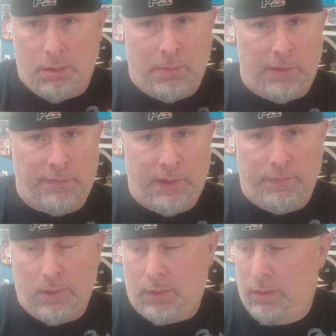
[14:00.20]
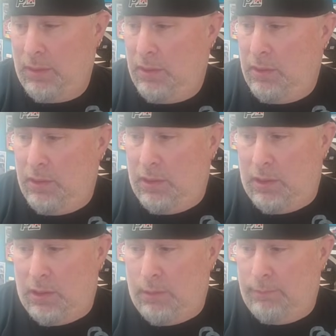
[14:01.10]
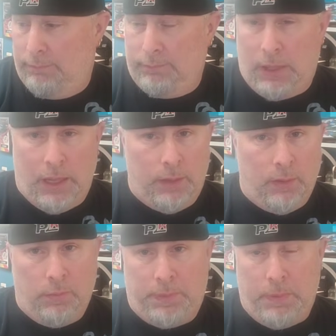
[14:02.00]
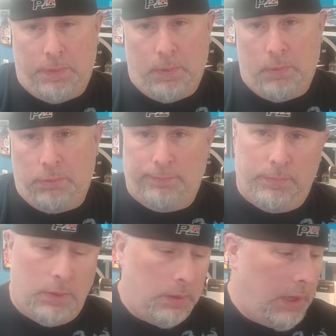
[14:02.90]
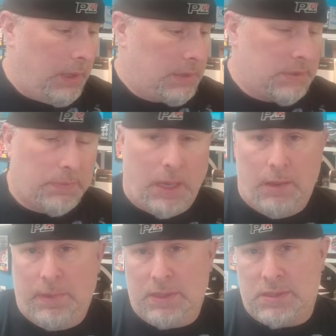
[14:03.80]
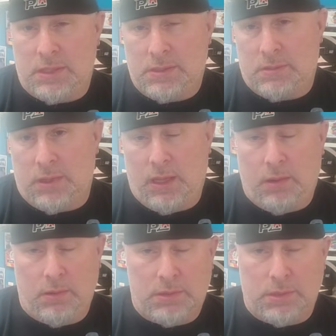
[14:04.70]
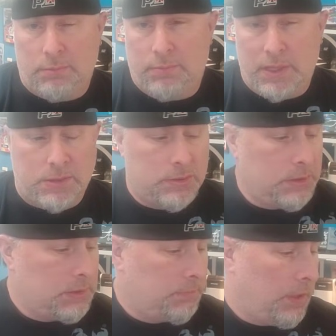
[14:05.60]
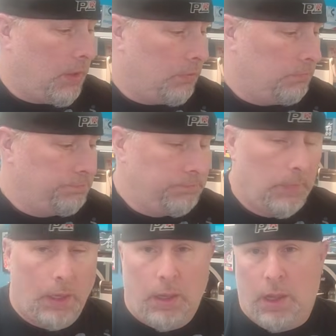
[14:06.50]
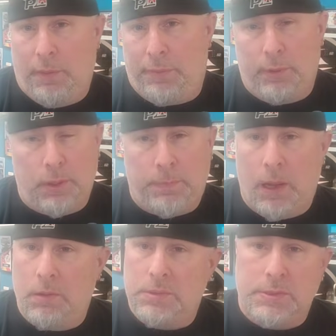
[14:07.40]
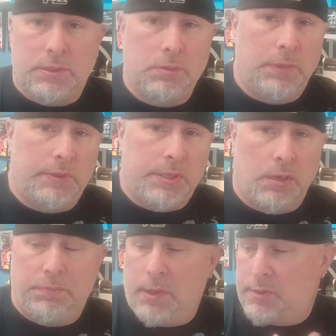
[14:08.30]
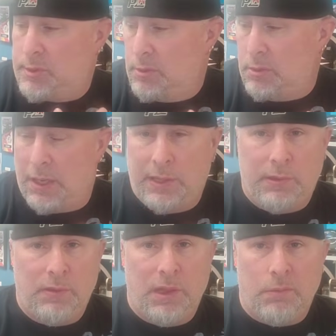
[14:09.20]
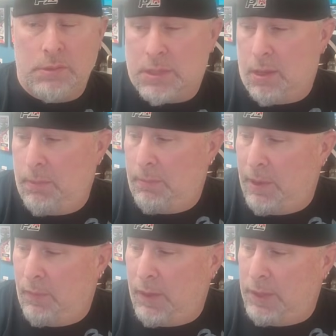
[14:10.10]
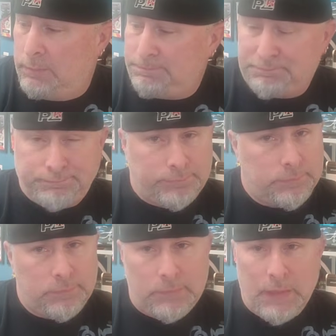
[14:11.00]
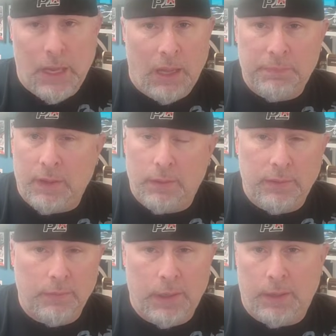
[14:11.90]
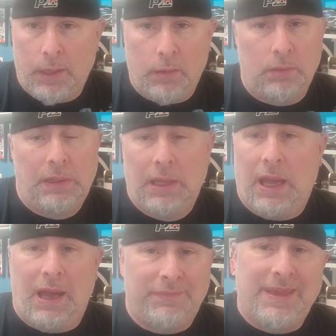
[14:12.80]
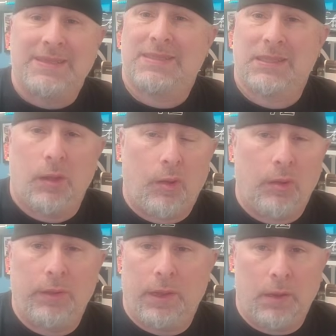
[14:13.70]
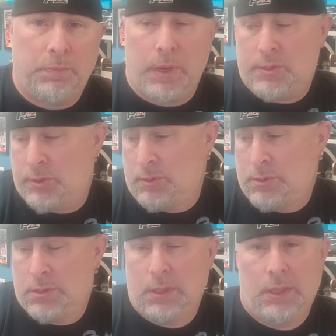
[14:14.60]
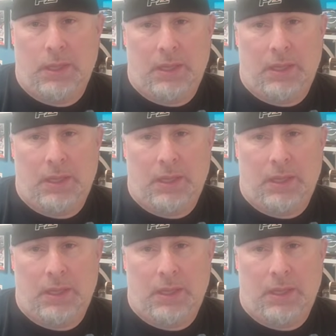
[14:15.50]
are my favorite. I know people there. I got some comments yesterday or some messages about 30 pounds is too much air pressure. I knew that was coming my way. I'm telling you right now, I've tested all the air pressures.